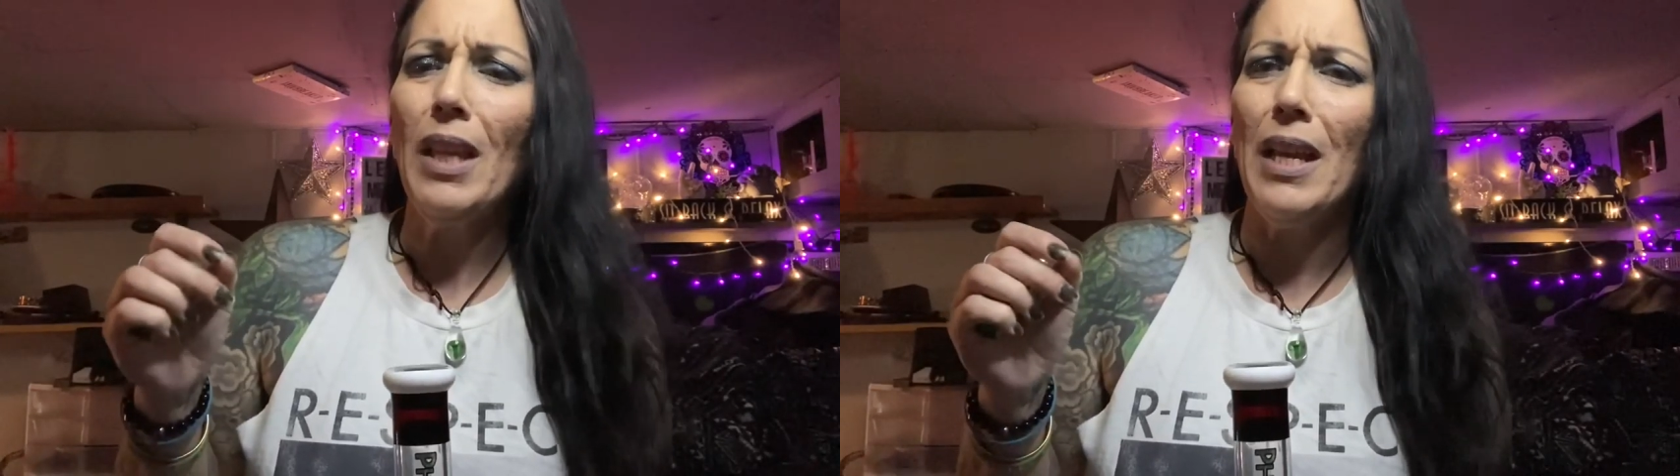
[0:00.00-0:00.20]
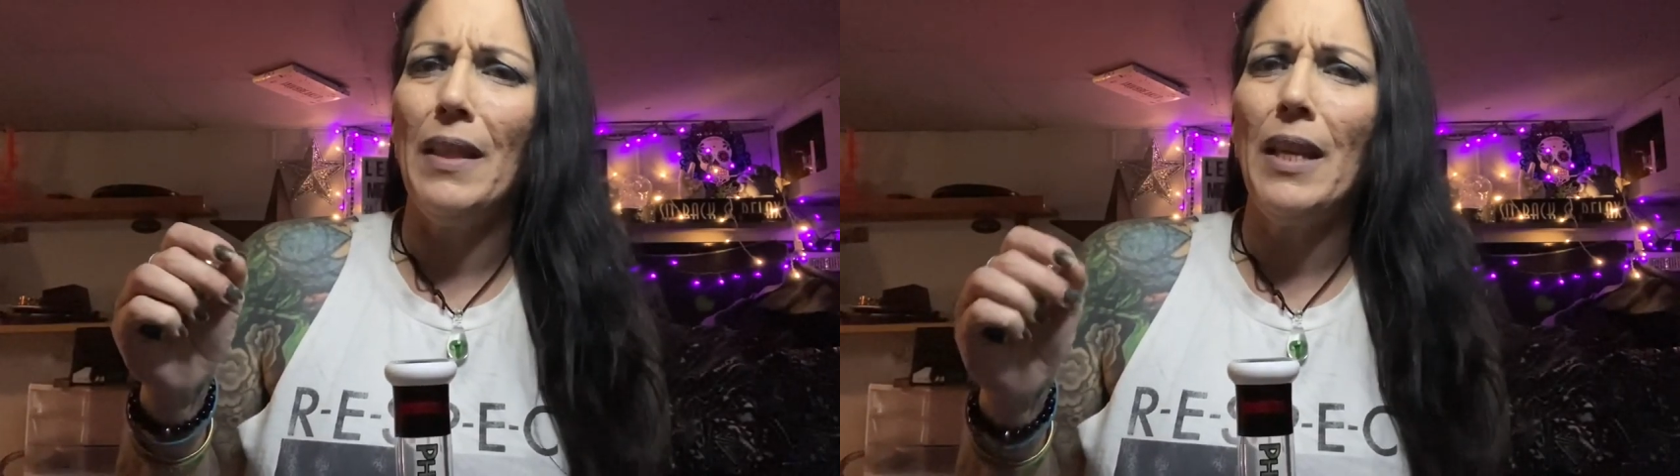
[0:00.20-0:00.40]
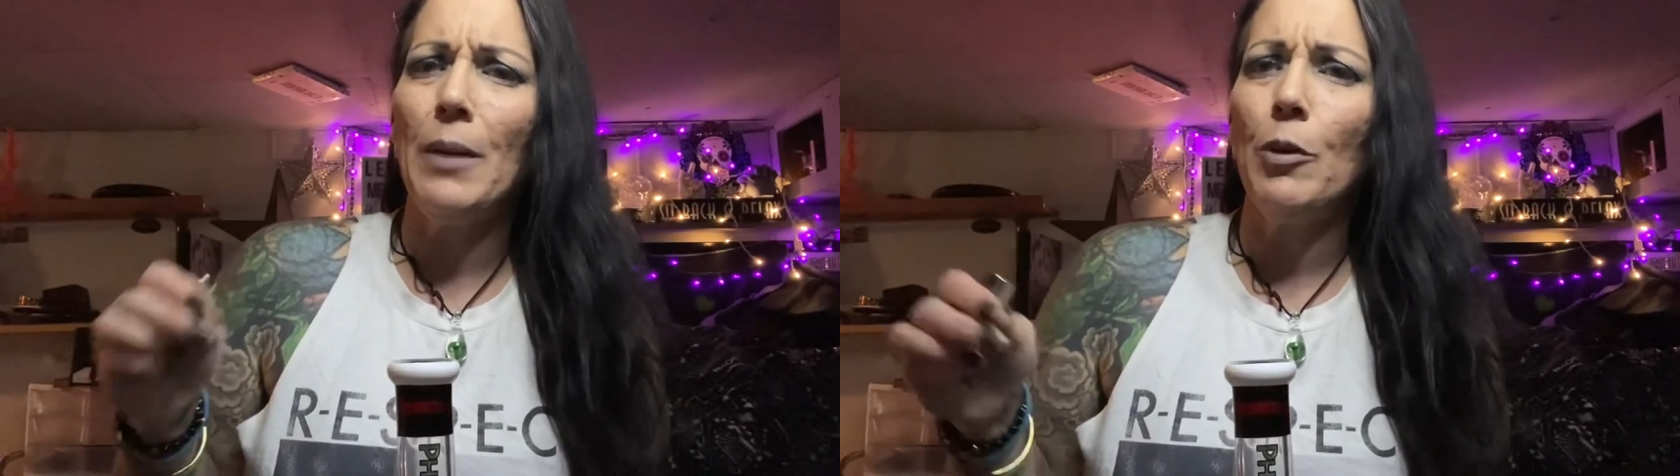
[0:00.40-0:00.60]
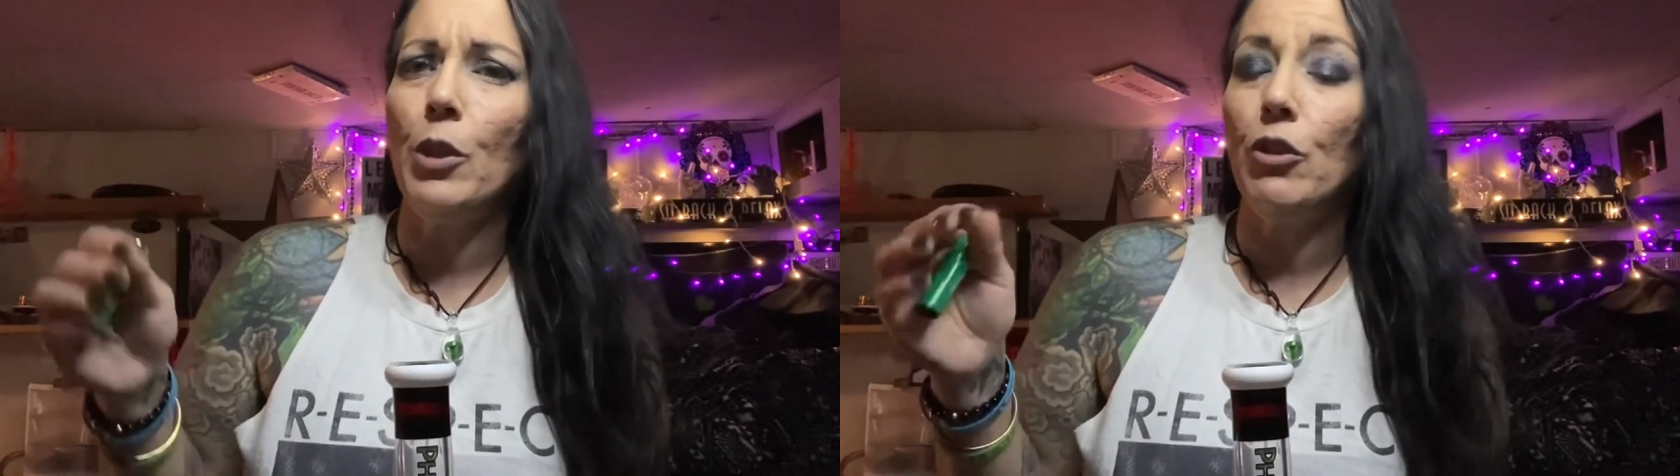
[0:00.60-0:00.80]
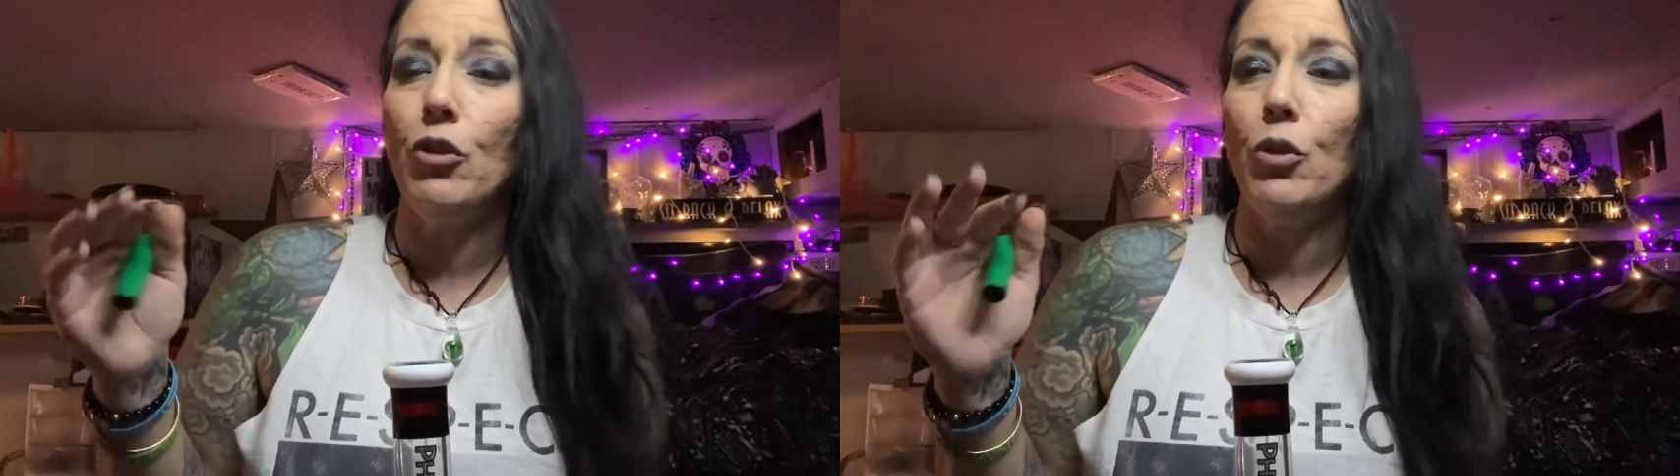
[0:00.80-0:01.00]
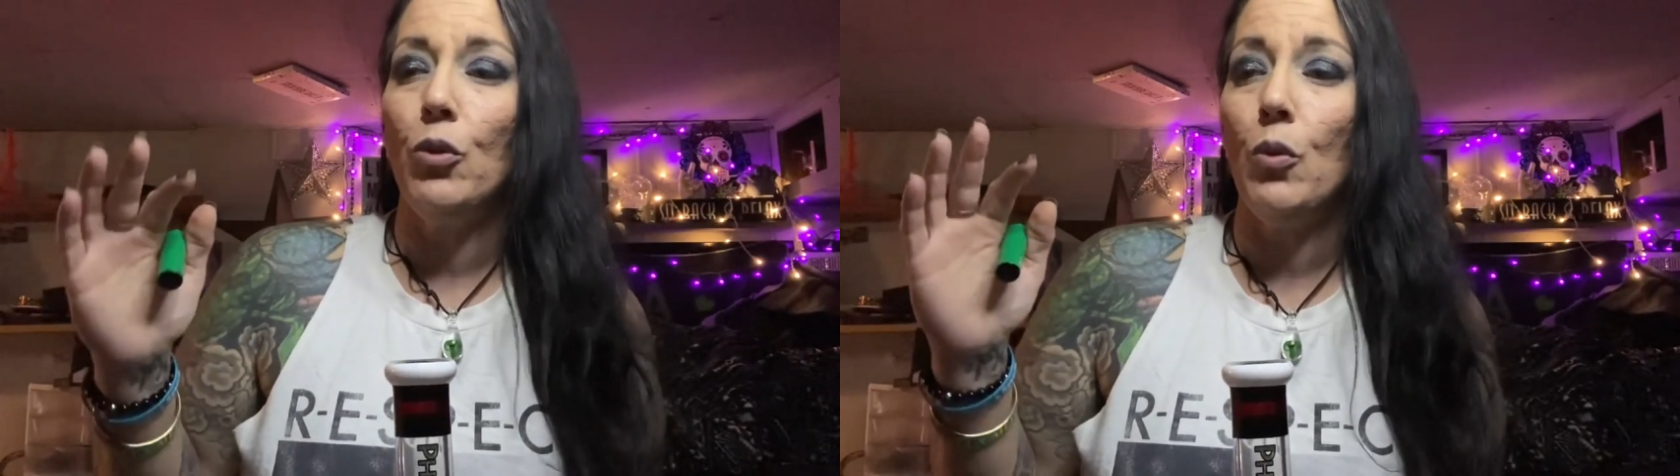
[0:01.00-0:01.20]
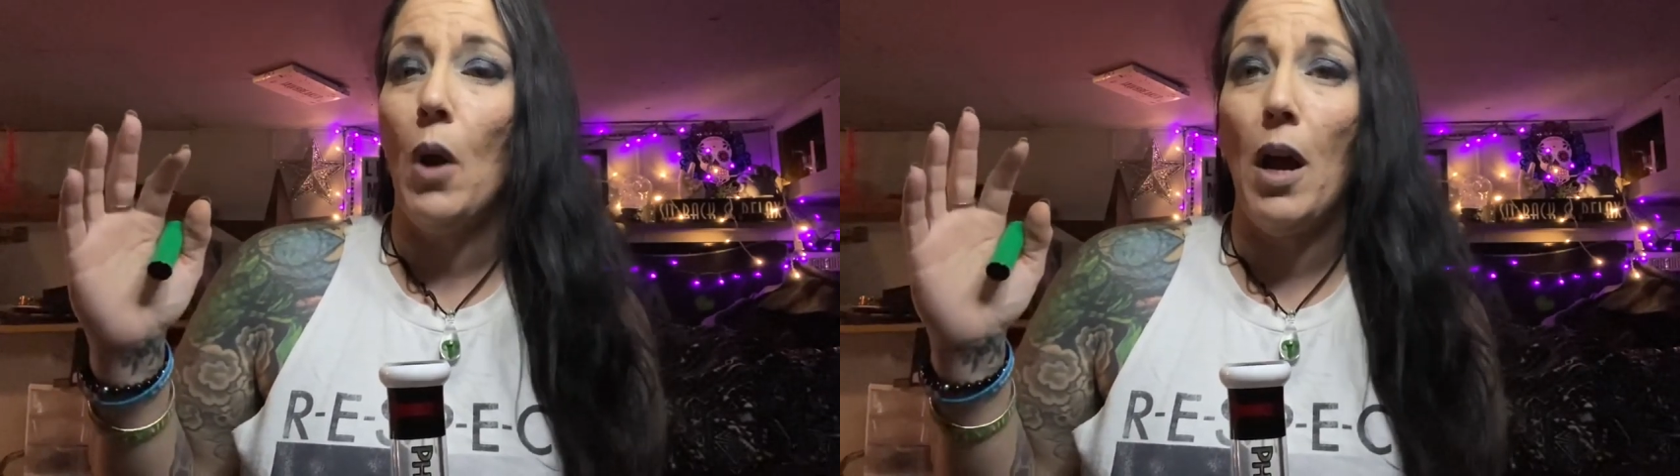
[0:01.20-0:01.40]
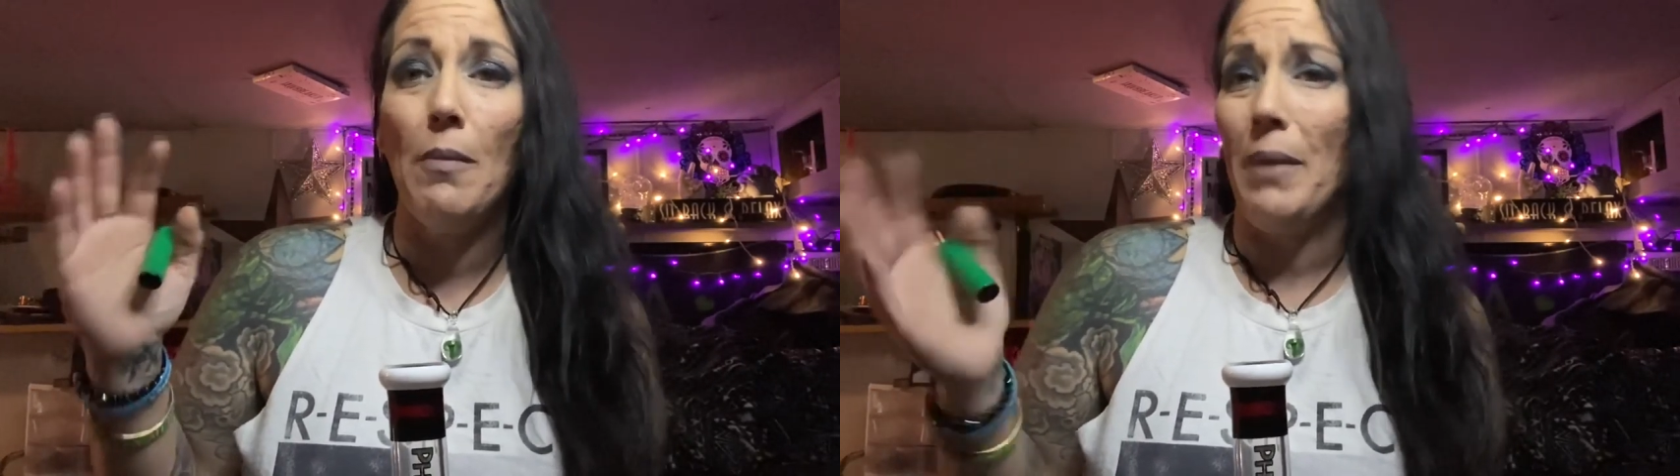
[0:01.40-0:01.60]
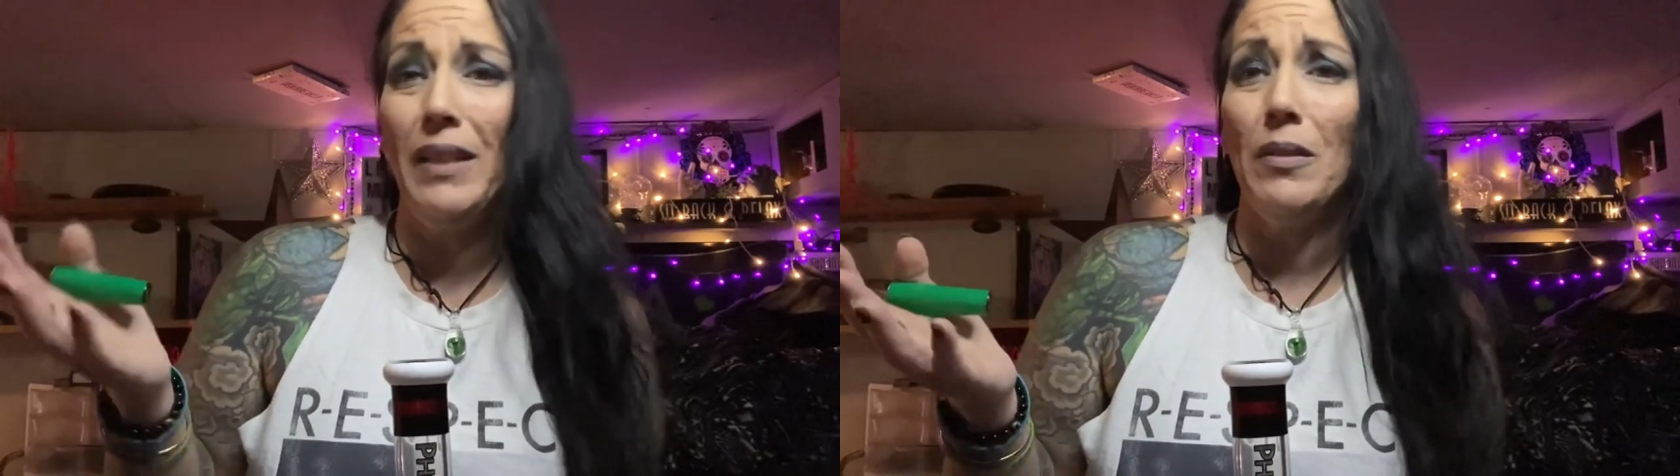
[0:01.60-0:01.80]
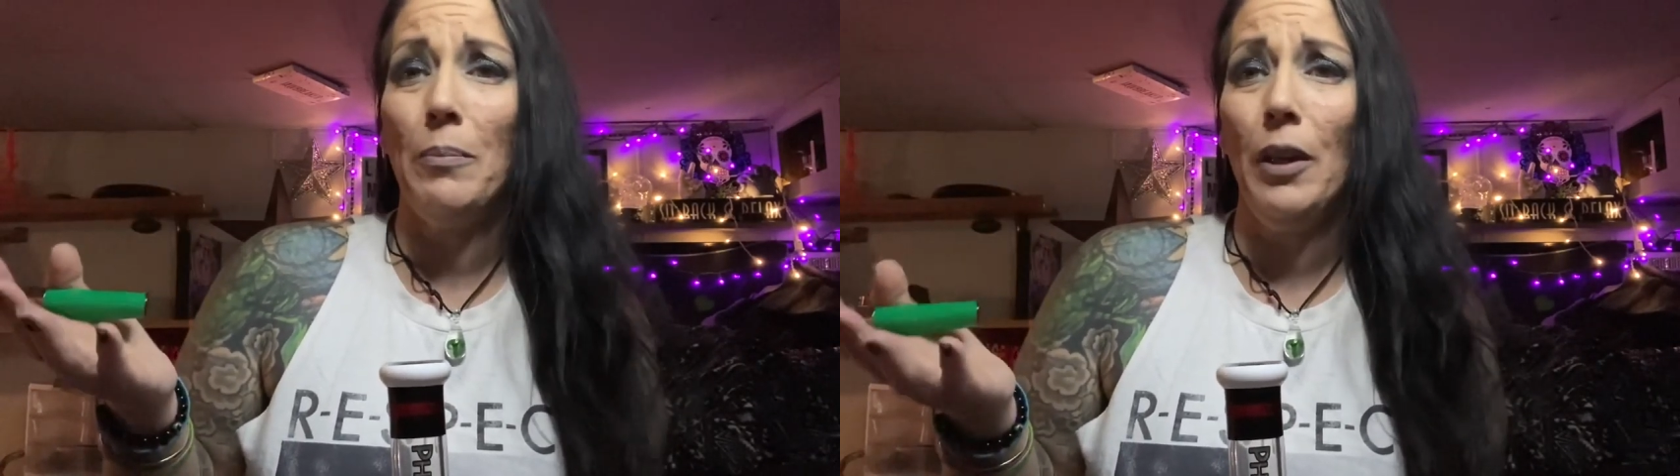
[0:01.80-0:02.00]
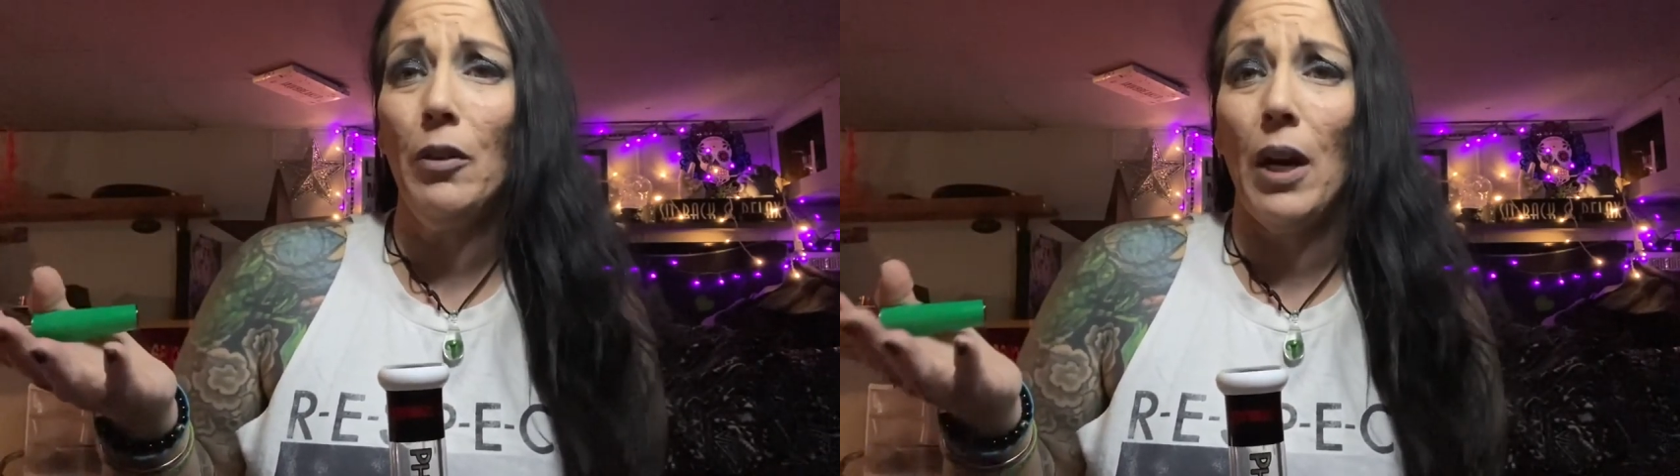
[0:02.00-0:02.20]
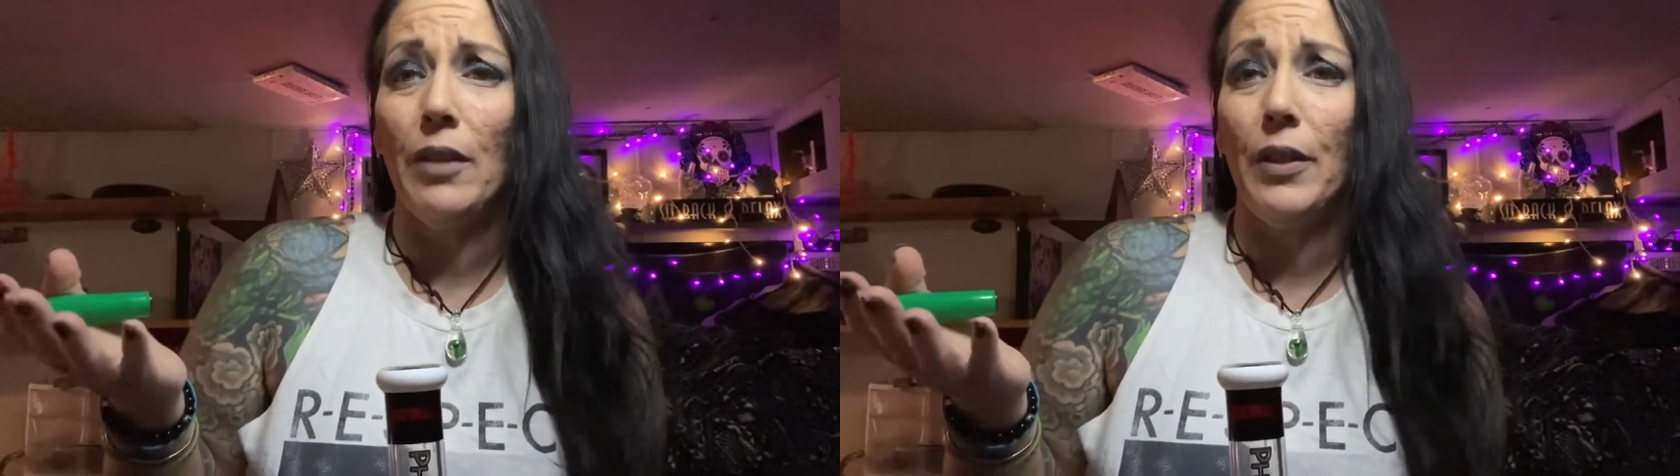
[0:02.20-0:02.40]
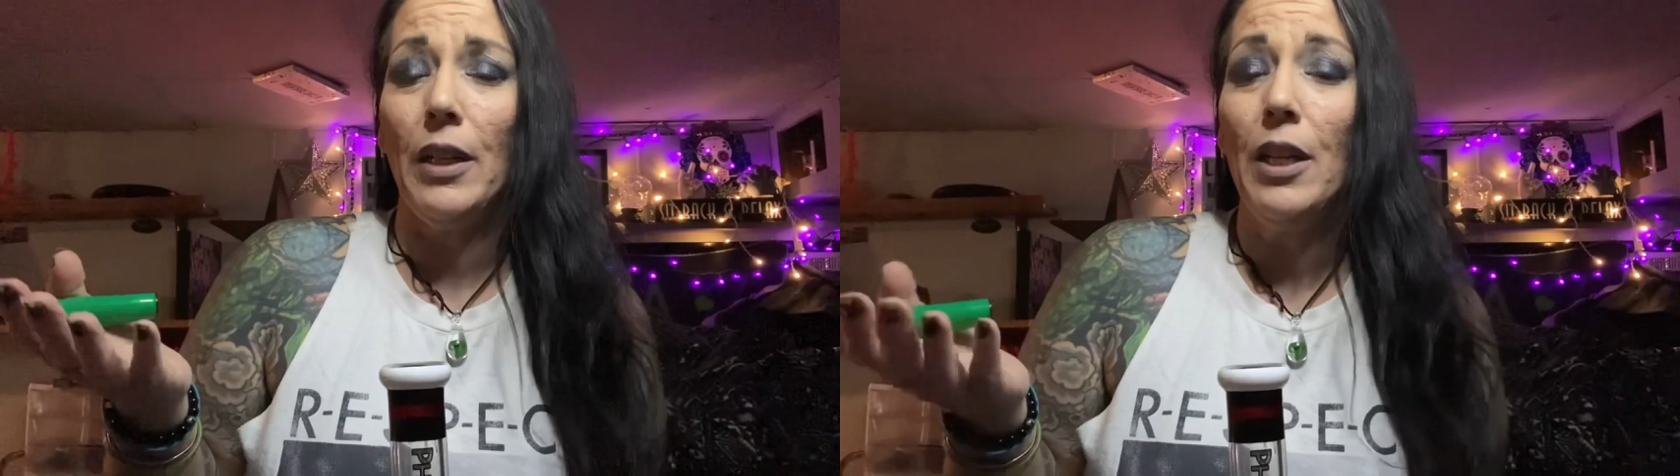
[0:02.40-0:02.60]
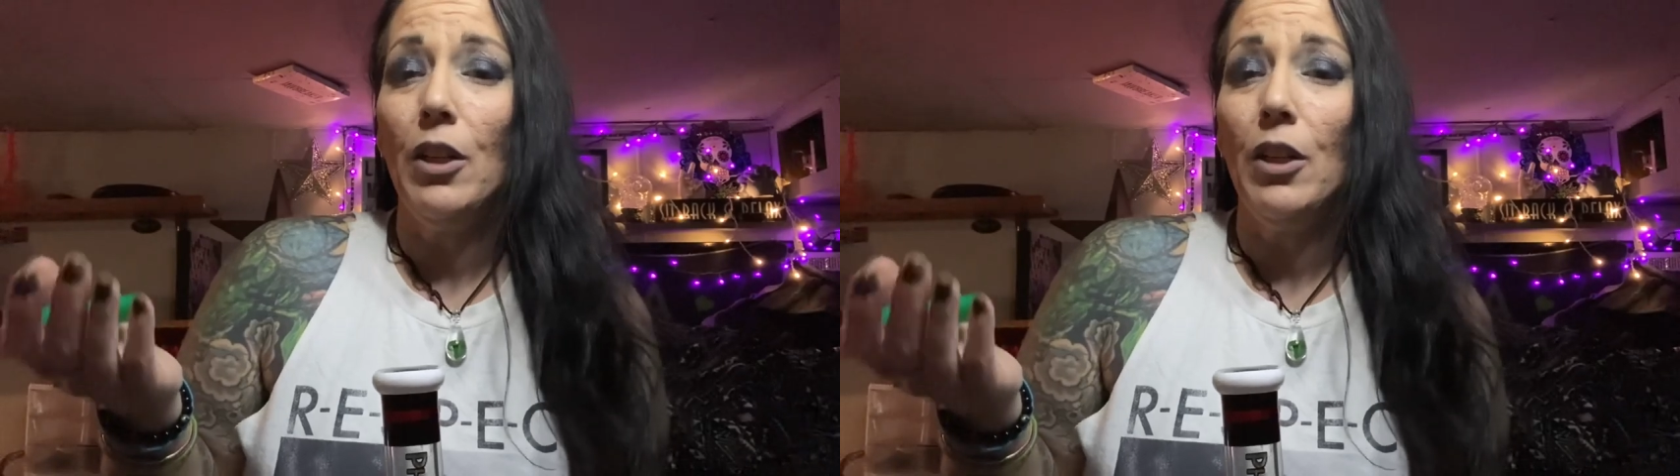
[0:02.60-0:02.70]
And then I'm going to make some butter out of it.